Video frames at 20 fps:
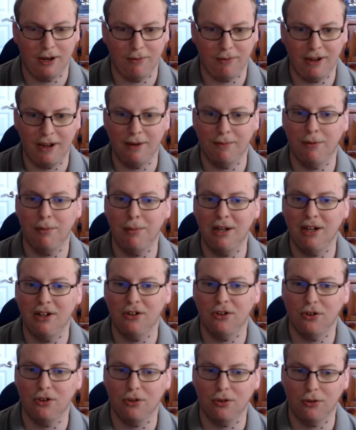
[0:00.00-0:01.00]
given me
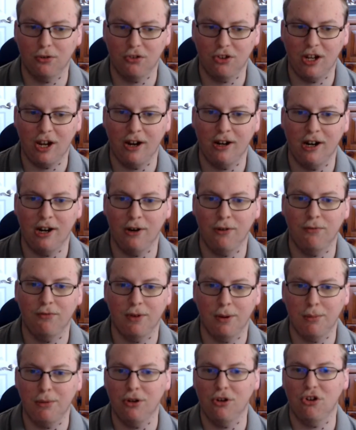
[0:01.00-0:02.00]
a shout out
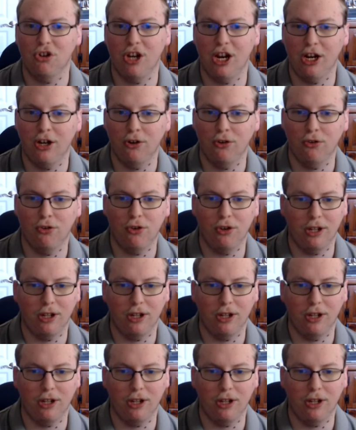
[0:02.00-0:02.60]
from their channels,